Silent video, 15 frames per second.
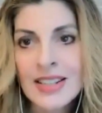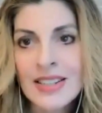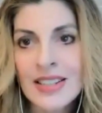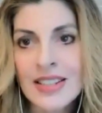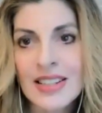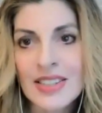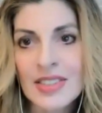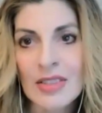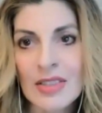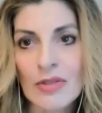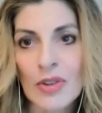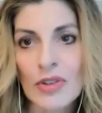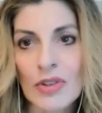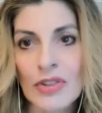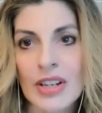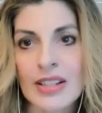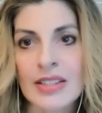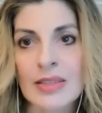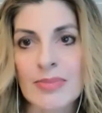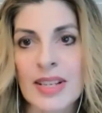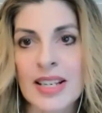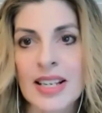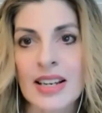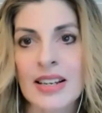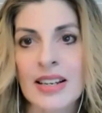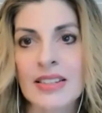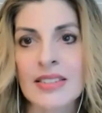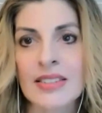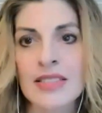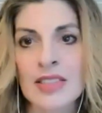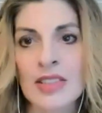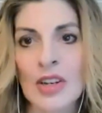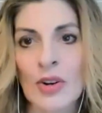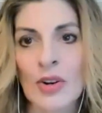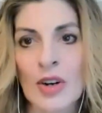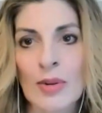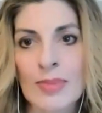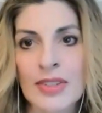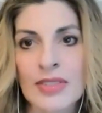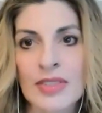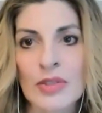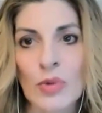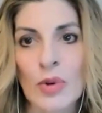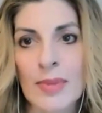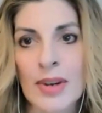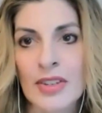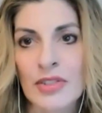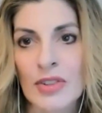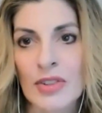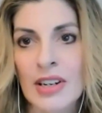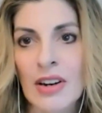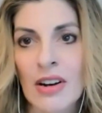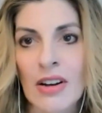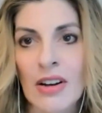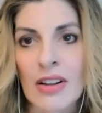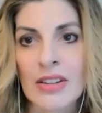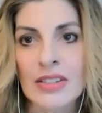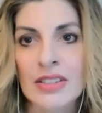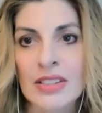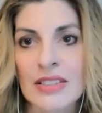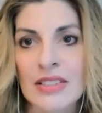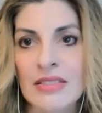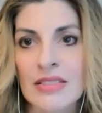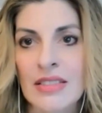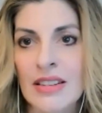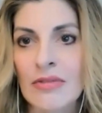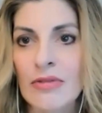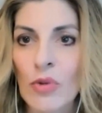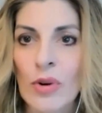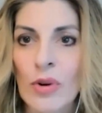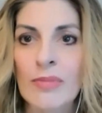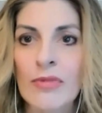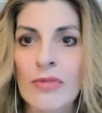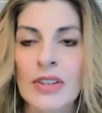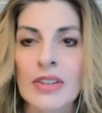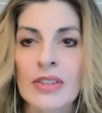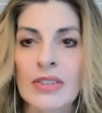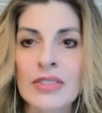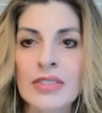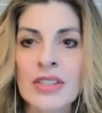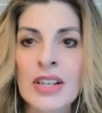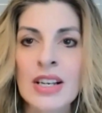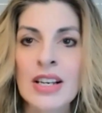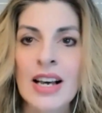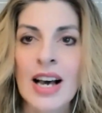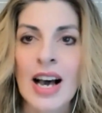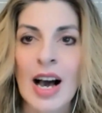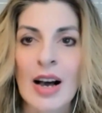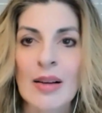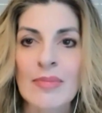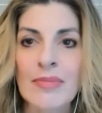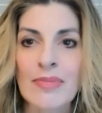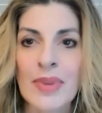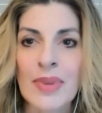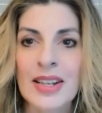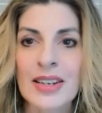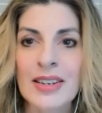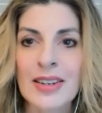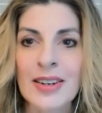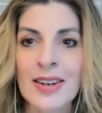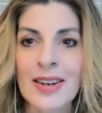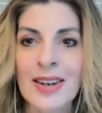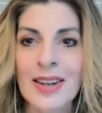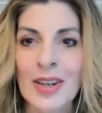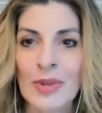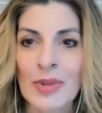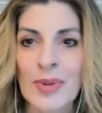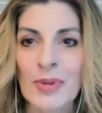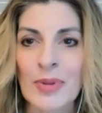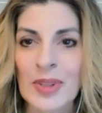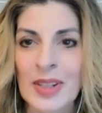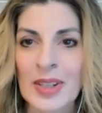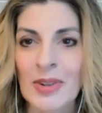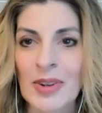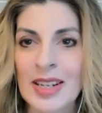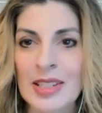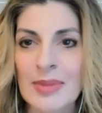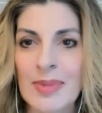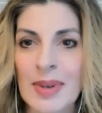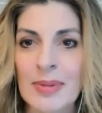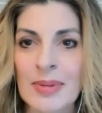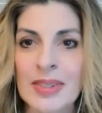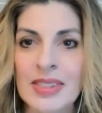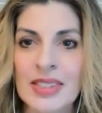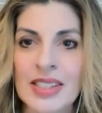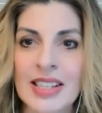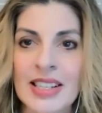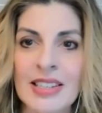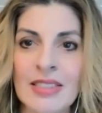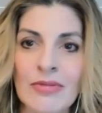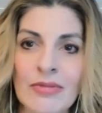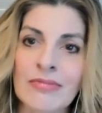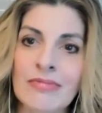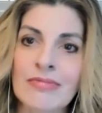to these conversions, because, in our business, we're measuring calls and form fills. But it'll be really great to be able to see